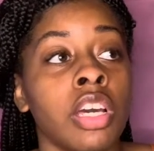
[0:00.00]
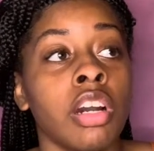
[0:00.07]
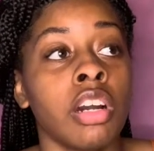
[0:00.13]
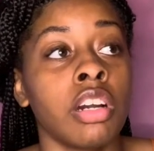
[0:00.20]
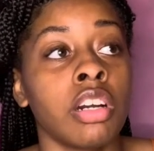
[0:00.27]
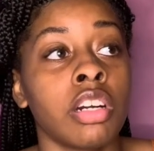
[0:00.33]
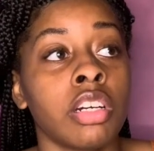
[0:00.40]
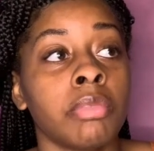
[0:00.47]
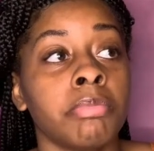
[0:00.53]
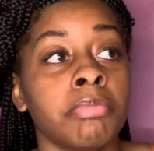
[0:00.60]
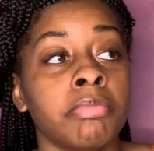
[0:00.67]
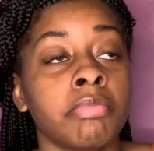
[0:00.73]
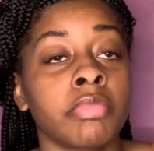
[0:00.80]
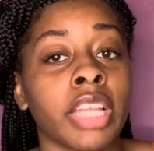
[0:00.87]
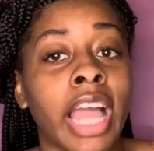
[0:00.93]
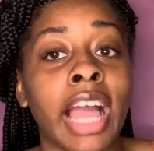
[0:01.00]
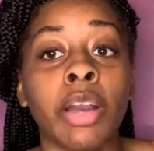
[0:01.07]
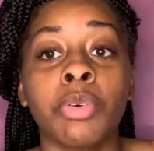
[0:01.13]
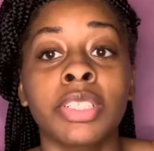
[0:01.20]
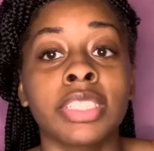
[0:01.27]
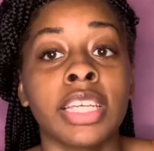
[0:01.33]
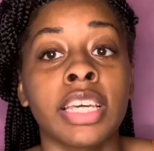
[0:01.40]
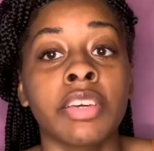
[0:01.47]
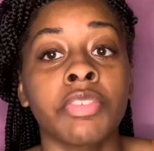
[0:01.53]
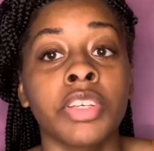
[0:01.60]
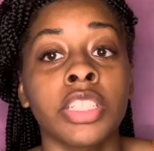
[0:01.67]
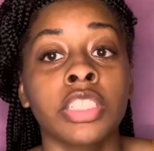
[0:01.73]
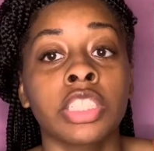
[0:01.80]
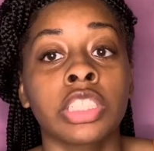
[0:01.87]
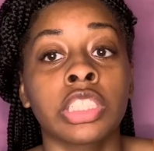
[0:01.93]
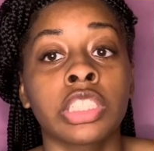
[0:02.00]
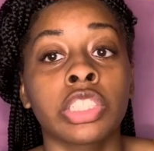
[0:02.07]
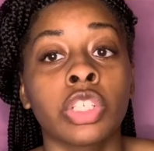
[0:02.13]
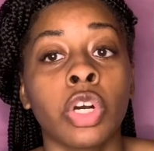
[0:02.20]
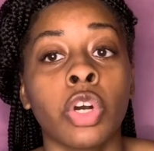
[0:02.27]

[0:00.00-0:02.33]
I would say if it's